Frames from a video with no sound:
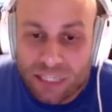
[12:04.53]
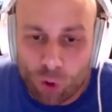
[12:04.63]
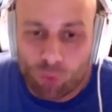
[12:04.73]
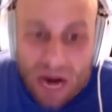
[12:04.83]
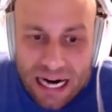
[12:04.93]

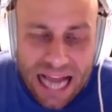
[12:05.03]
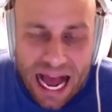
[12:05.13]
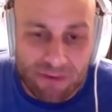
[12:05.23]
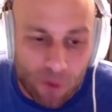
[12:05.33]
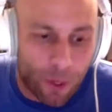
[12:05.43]
already
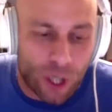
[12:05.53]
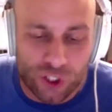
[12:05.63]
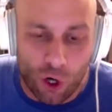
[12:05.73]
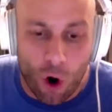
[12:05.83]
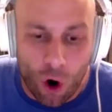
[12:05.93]
have a bunch
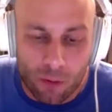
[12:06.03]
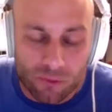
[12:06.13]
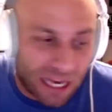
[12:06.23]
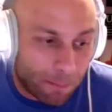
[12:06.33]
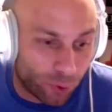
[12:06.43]
of arms
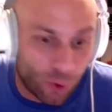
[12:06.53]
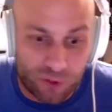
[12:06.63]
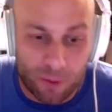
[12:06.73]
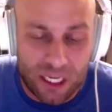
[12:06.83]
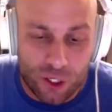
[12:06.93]
that prove to
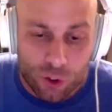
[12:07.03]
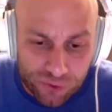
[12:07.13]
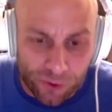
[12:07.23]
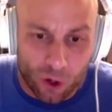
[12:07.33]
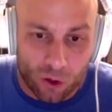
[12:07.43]
be
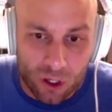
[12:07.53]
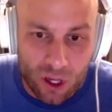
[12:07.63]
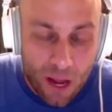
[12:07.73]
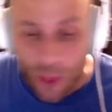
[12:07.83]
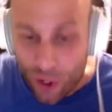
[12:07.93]
useful.
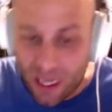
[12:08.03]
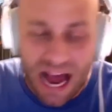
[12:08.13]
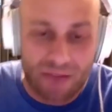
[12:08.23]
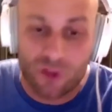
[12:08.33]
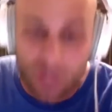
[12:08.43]
They're going to
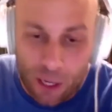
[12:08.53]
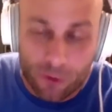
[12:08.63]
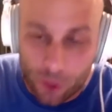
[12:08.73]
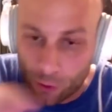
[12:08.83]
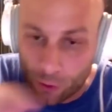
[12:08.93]
have, their,
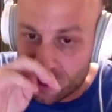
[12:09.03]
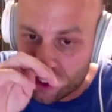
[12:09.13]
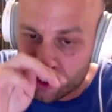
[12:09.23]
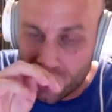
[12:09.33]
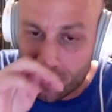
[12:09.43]
you know what their issue
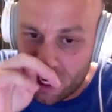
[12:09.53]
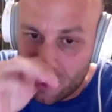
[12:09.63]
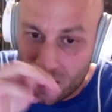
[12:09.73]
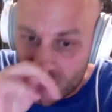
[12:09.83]
is going to be?